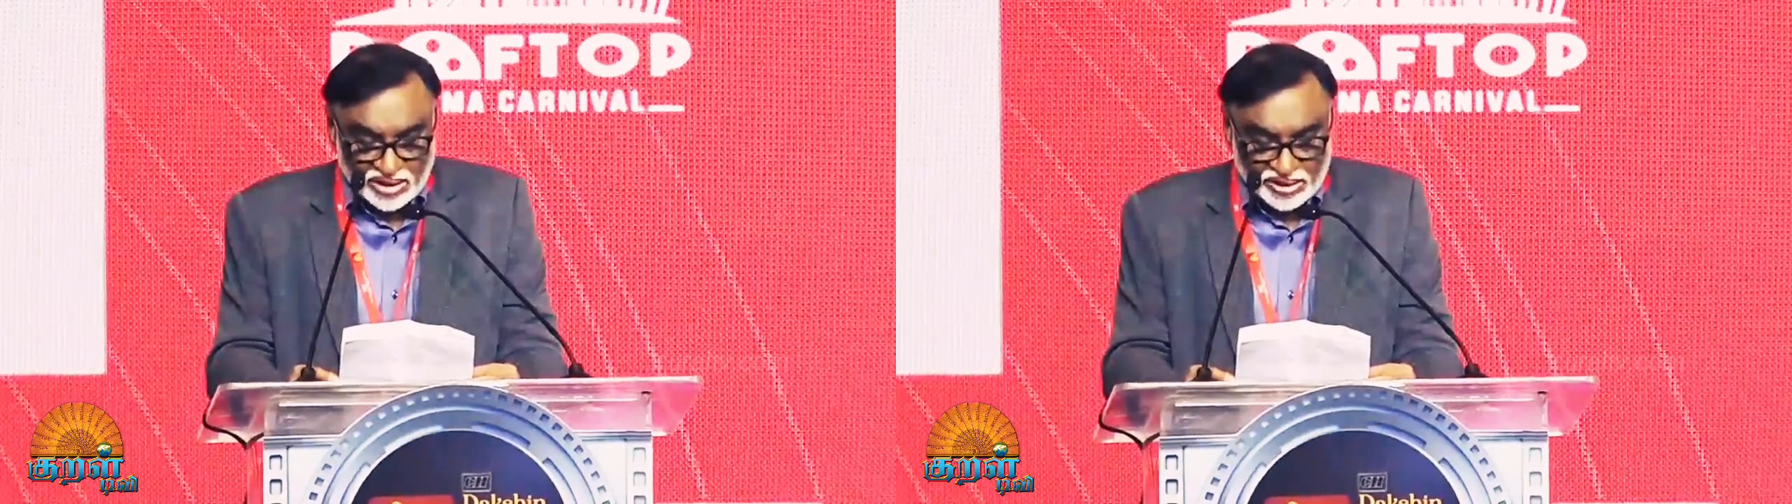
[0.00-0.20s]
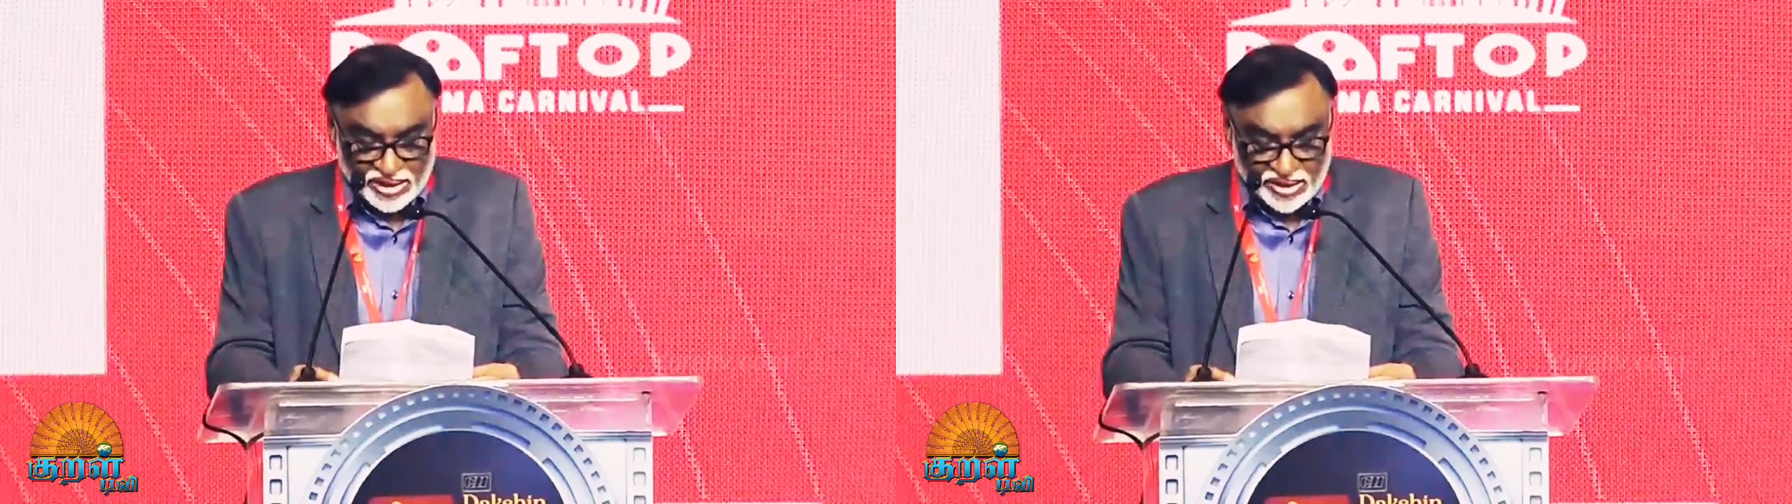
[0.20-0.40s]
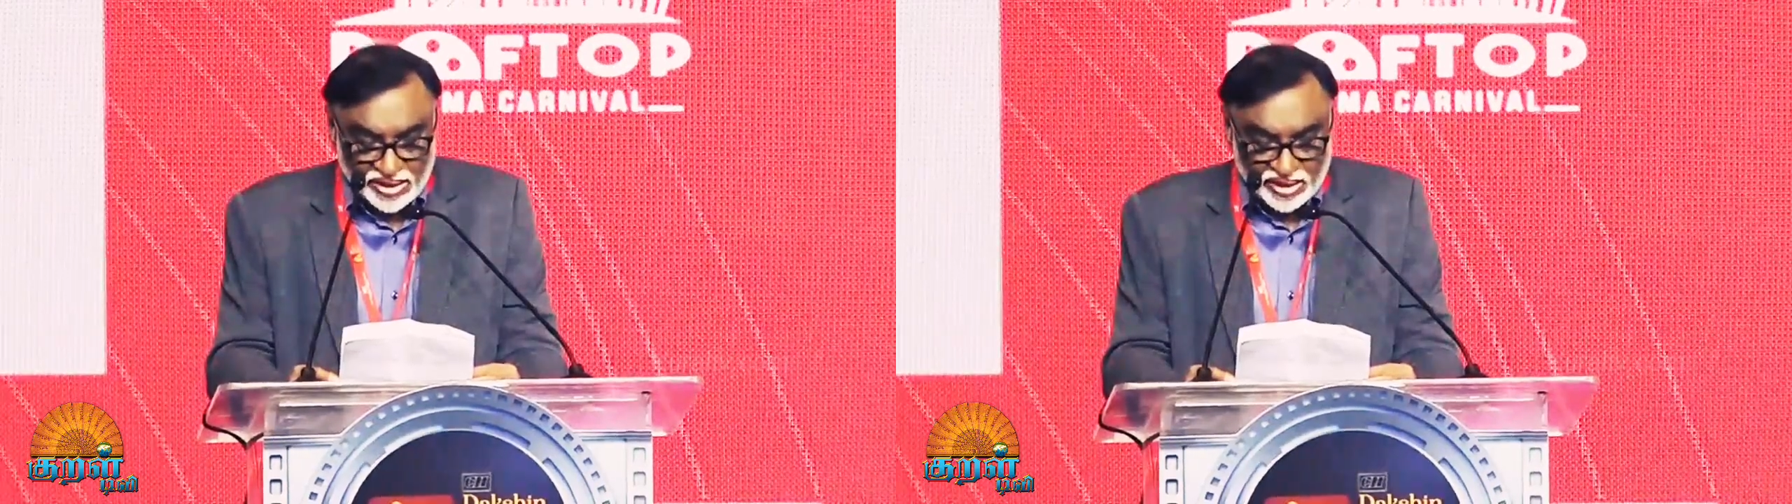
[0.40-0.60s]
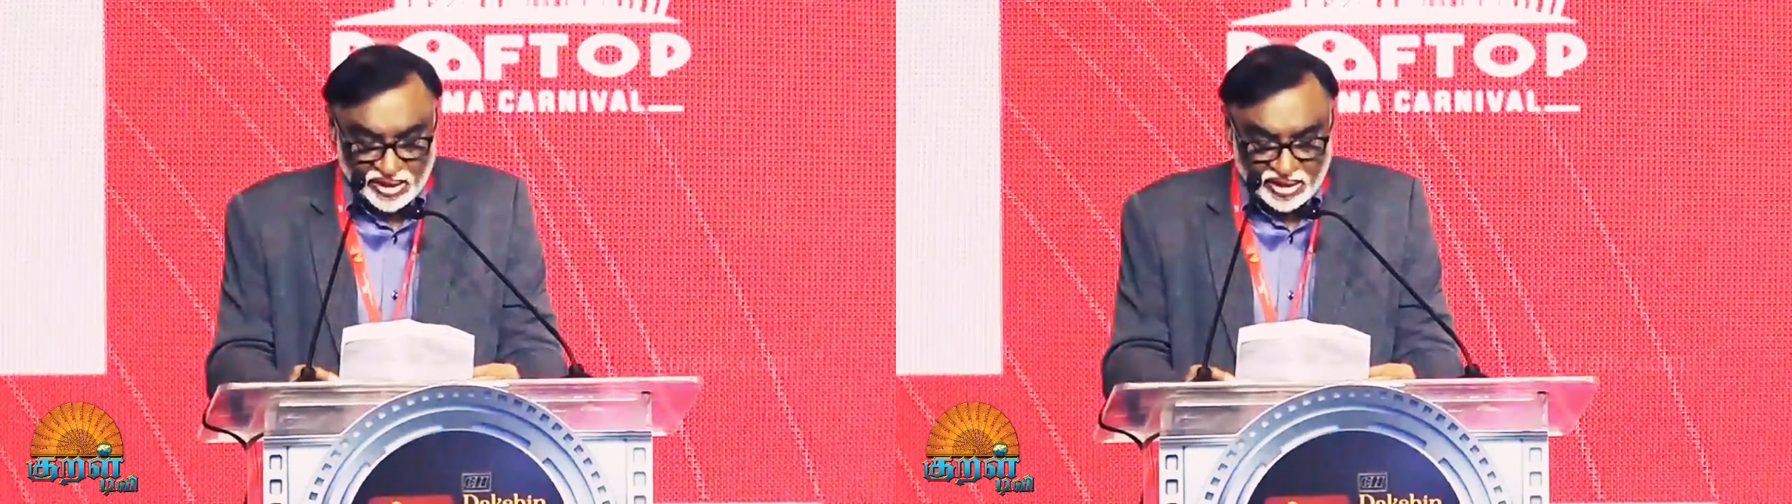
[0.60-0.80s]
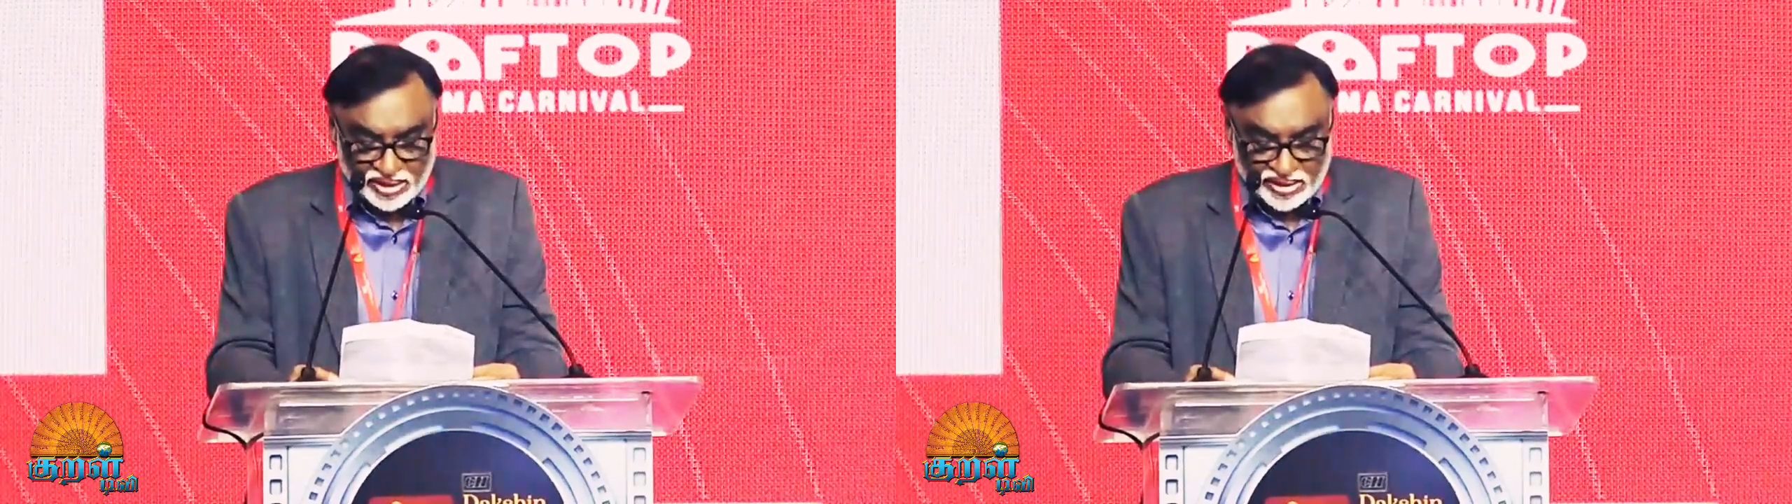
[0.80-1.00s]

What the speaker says: and gaining